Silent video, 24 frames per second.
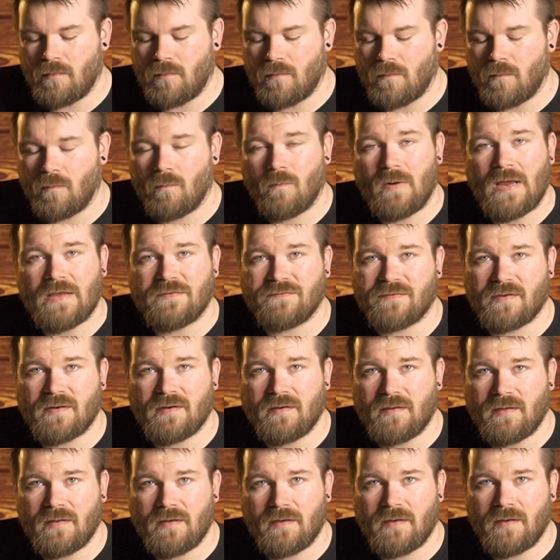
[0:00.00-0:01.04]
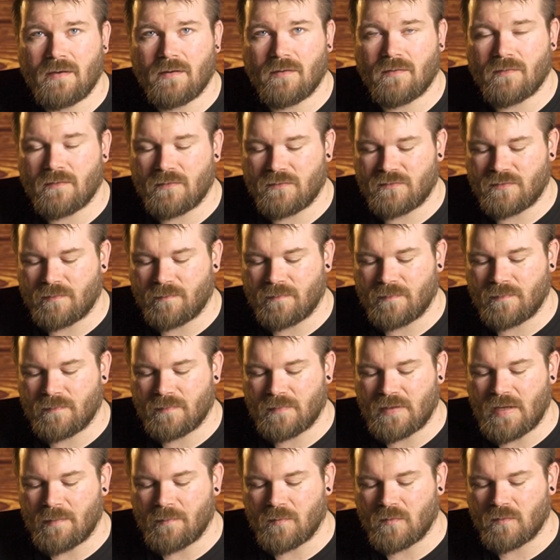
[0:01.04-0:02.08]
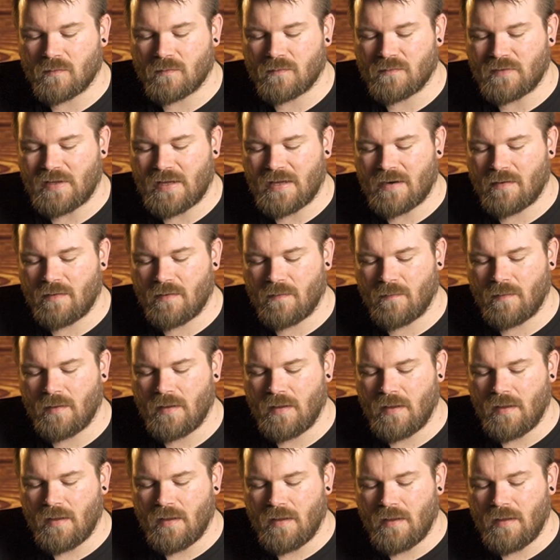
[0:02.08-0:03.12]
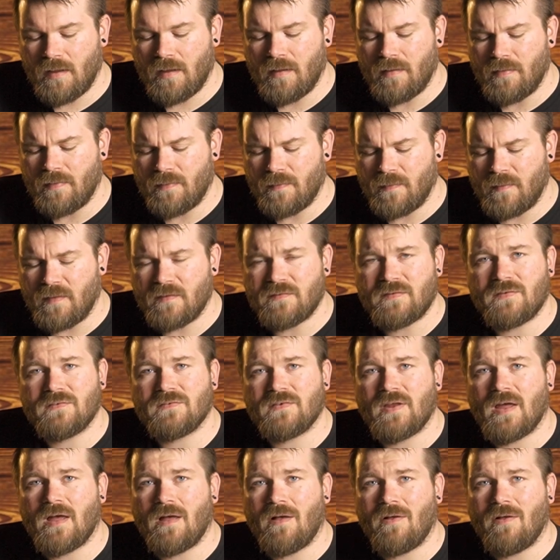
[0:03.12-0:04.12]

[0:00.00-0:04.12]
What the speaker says: resin in here. There's some chemical, I don't know. This is not